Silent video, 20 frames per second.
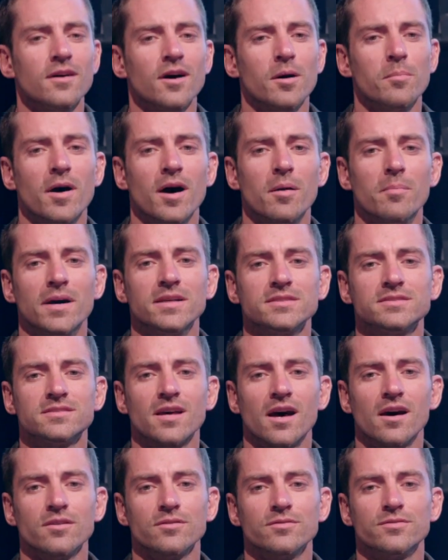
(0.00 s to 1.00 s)
about
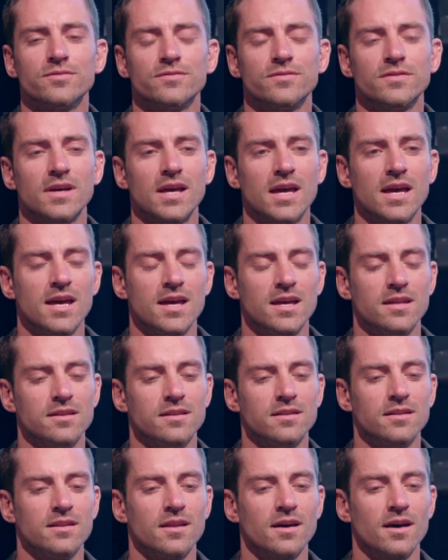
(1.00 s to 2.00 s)
myself
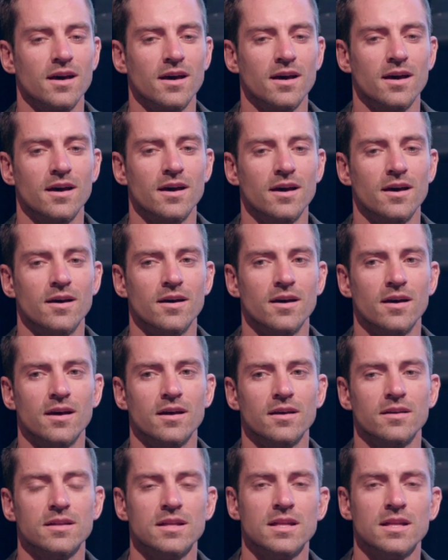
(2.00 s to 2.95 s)
and my